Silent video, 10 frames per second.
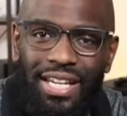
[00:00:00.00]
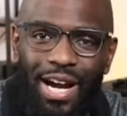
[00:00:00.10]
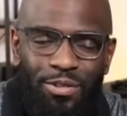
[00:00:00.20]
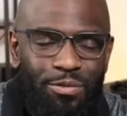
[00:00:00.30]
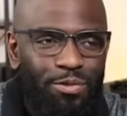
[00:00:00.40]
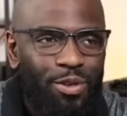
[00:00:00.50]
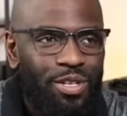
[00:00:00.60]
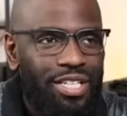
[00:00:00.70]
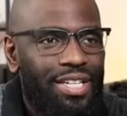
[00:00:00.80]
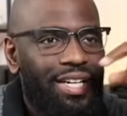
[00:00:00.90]
I was in
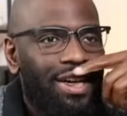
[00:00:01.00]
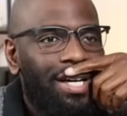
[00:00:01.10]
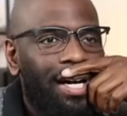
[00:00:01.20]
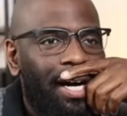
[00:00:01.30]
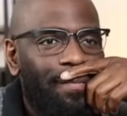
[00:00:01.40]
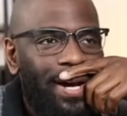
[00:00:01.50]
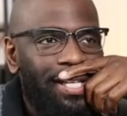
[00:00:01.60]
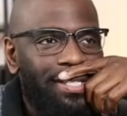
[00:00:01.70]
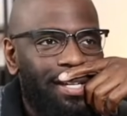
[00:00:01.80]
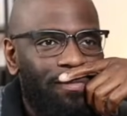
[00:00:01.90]
Florida
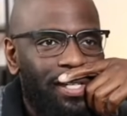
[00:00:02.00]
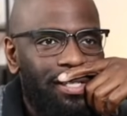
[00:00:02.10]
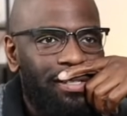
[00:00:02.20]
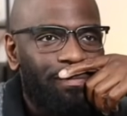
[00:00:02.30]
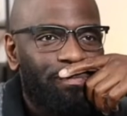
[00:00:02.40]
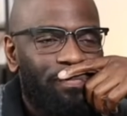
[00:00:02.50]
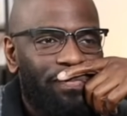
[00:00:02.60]
at this convention,